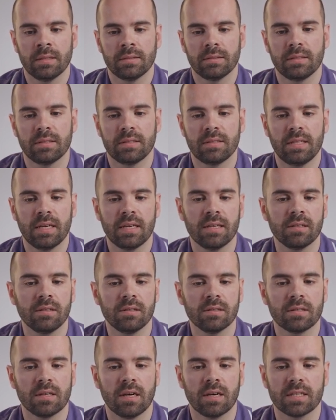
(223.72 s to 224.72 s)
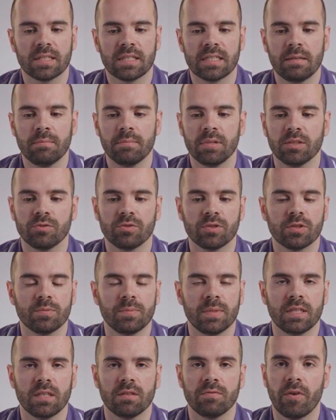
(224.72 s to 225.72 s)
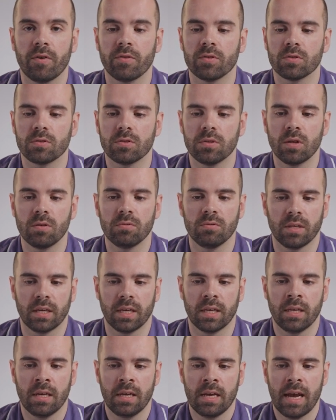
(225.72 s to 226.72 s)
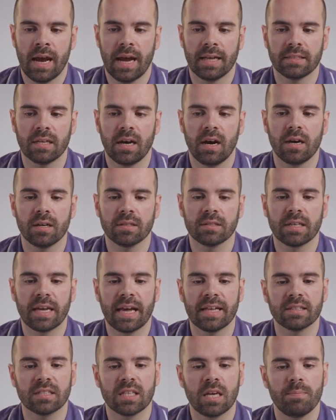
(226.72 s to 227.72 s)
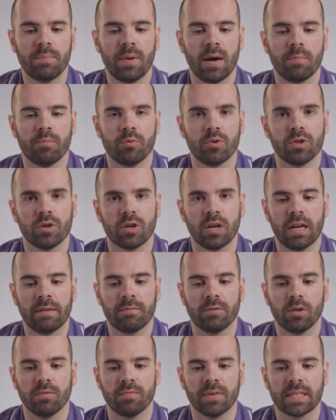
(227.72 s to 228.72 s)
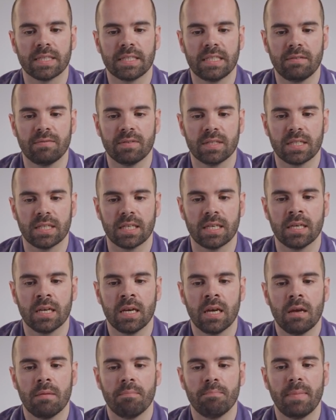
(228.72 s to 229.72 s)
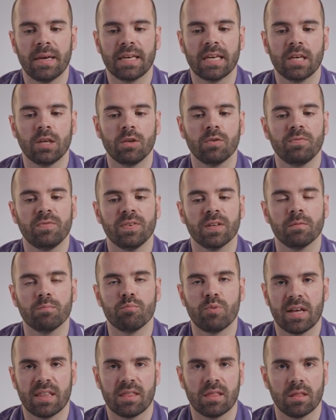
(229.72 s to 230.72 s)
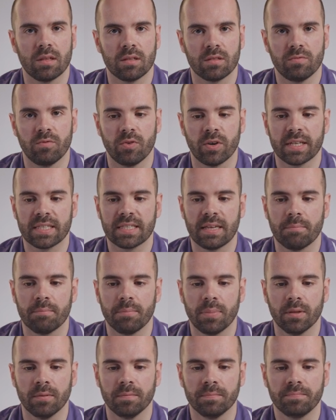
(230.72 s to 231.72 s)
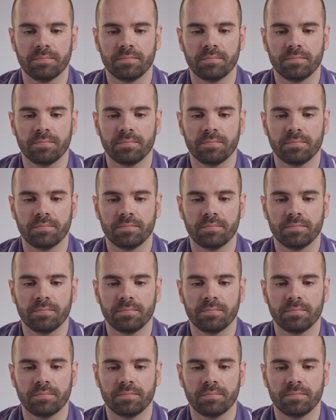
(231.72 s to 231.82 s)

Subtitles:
The signals are simply transmitted very slowly, and the heart can't keep up with your level of activity, making you feel breathless, for example.